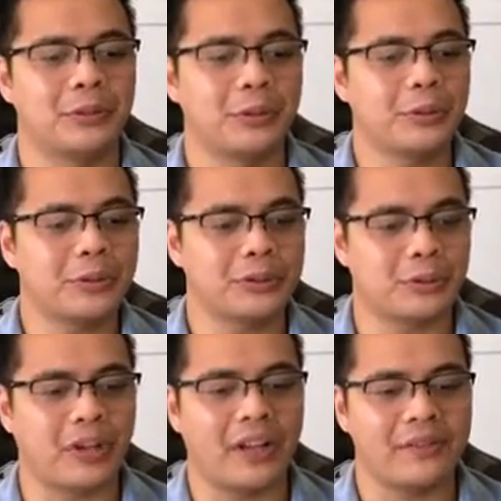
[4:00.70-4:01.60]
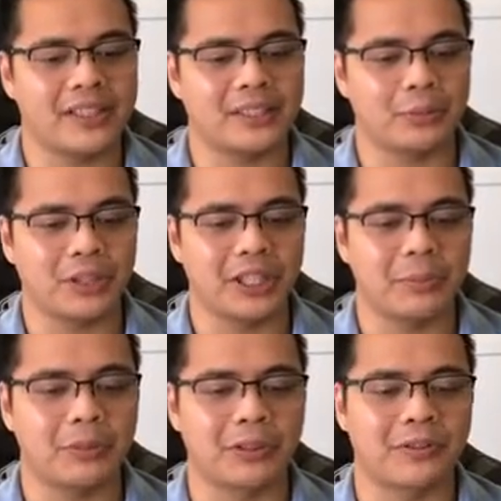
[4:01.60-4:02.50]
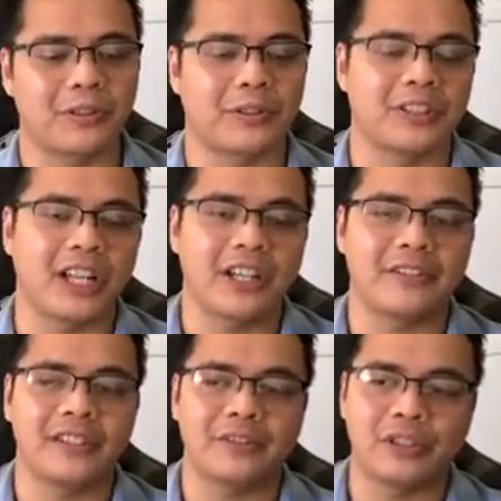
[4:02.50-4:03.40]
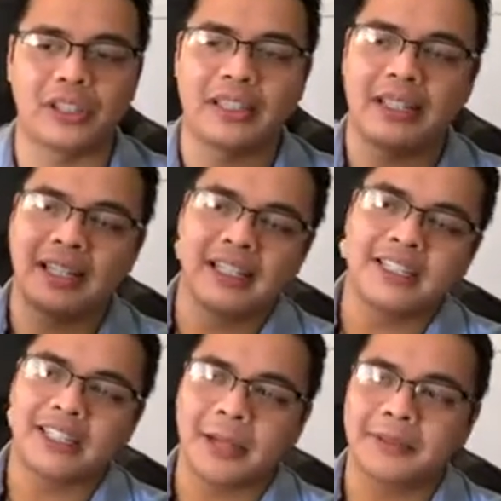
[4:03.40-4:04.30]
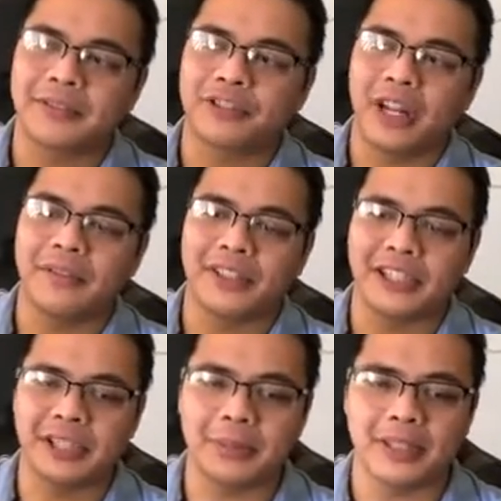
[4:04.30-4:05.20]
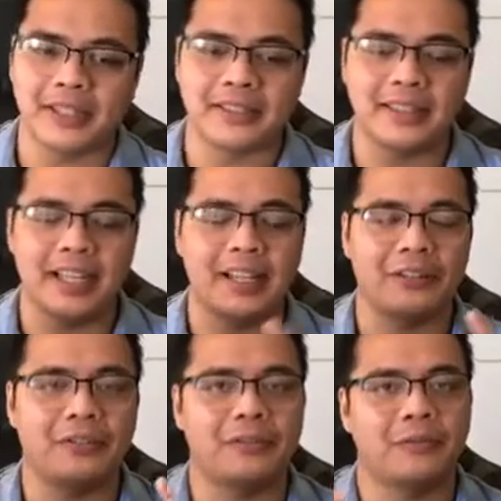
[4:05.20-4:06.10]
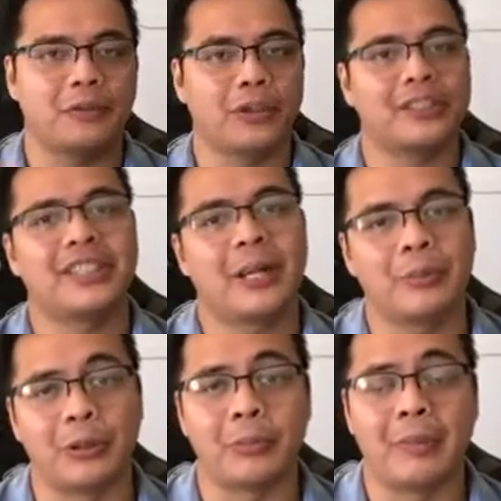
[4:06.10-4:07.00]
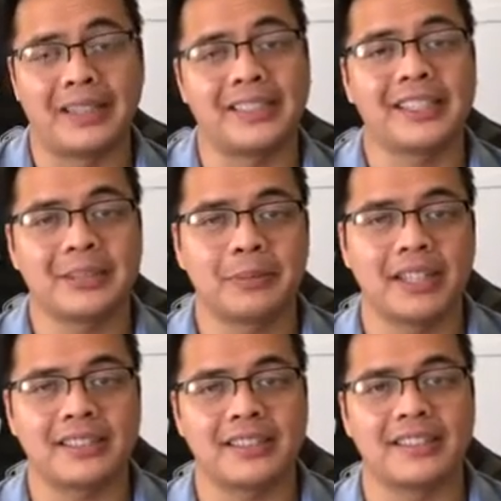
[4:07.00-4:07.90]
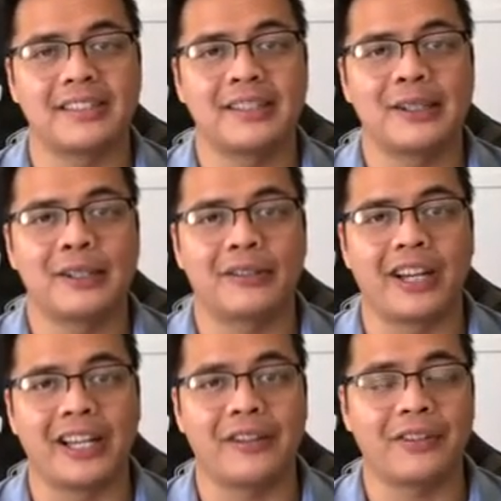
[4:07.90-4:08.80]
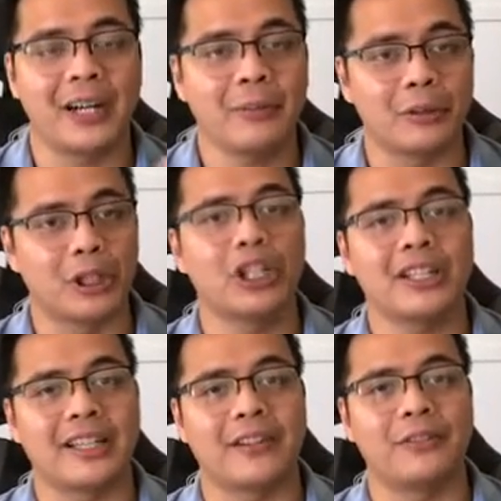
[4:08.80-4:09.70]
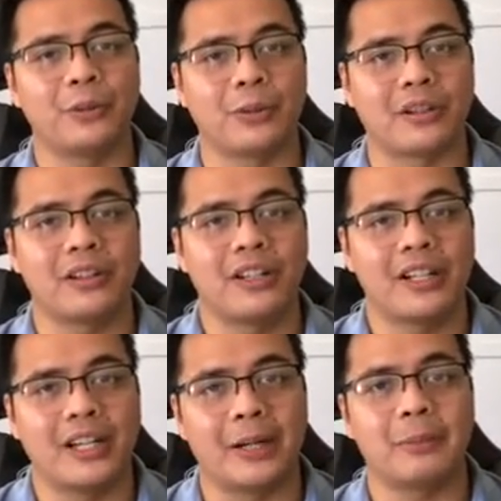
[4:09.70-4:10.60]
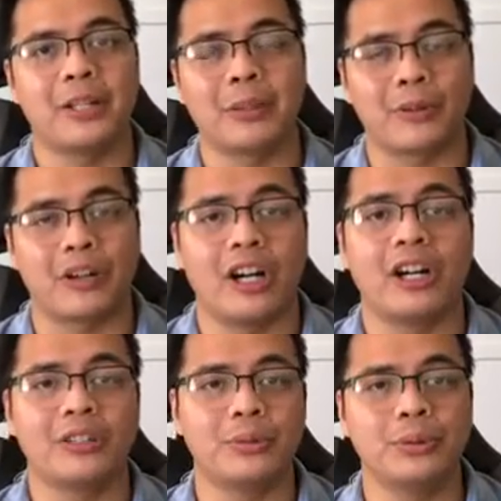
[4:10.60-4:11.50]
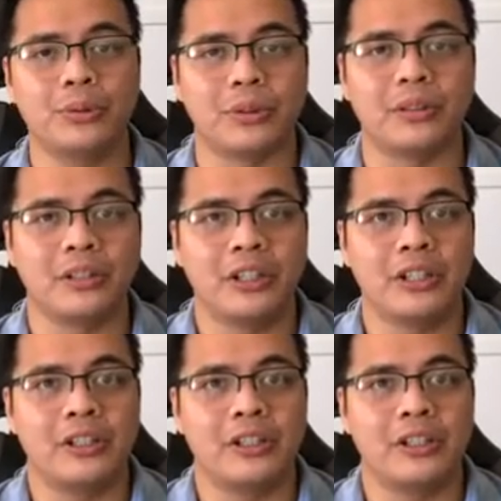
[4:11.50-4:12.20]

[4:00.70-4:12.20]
Google traffic is really important for a lot of different types of traffic, just because if, for example, my sink is busted, right? If I'm looking for a plumber on Google,